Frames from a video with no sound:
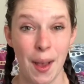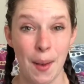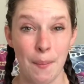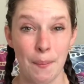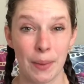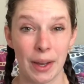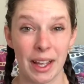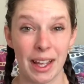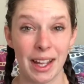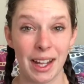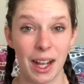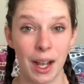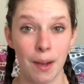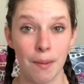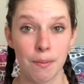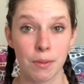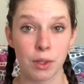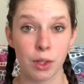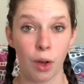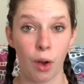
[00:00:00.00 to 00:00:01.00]
but it
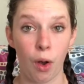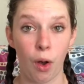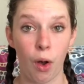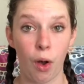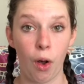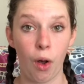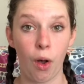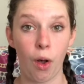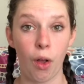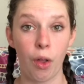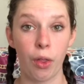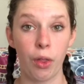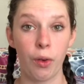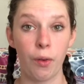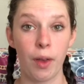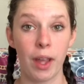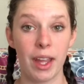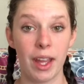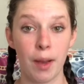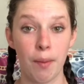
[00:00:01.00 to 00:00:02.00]
comes all the
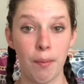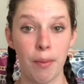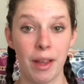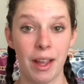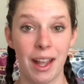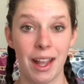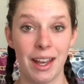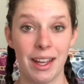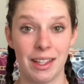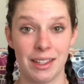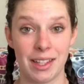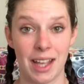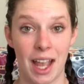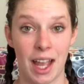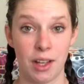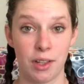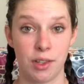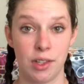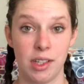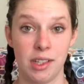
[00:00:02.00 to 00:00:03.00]
way up and
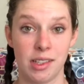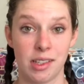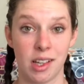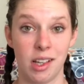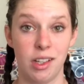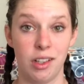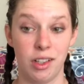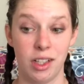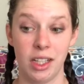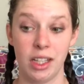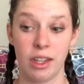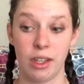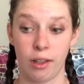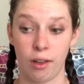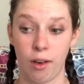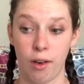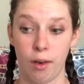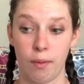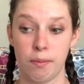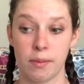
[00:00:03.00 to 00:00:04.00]
attaches underneath your
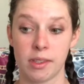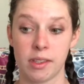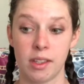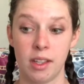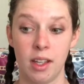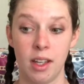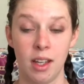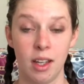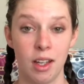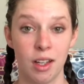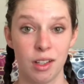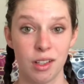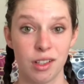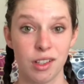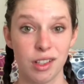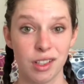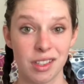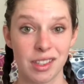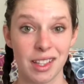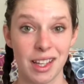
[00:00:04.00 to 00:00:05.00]
arms,
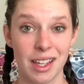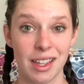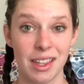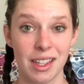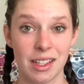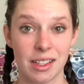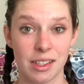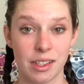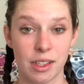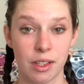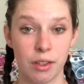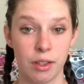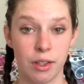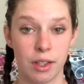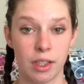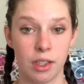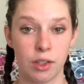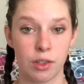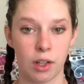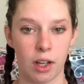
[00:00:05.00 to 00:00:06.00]
just like this. So you
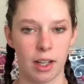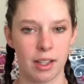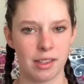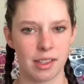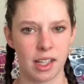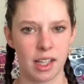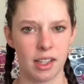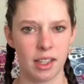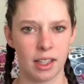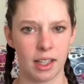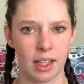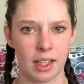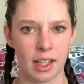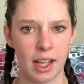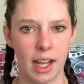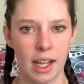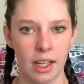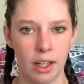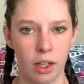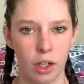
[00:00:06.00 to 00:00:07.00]
can draw, it's kind of like a
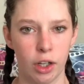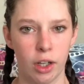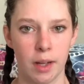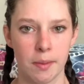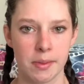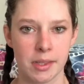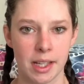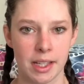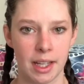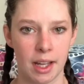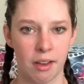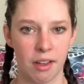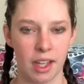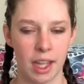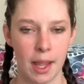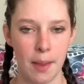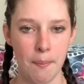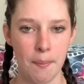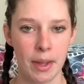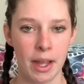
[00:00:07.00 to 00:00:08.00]
kite or an upside down
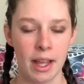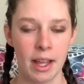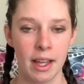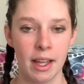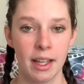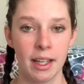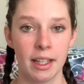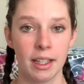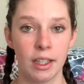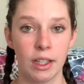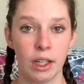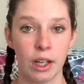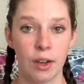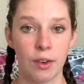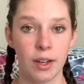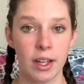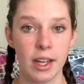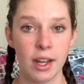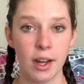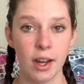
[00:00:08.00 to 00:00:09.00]
cape. You go
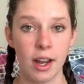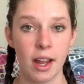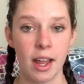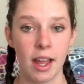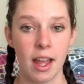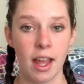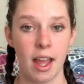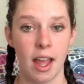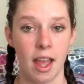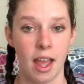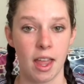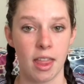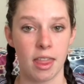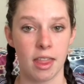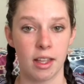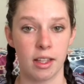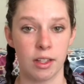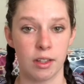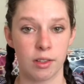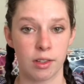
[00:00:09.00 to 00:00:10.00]
here, and
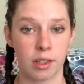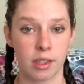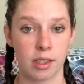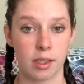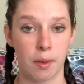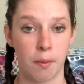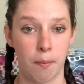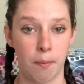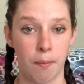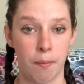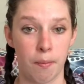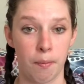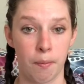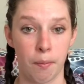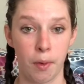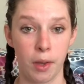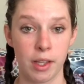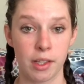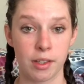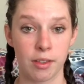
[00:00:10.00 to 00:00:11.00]
then you just
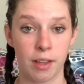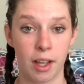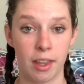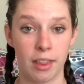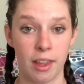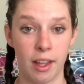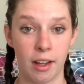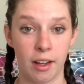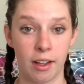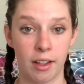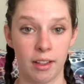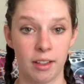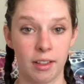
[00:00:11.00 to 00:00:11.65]
point right there.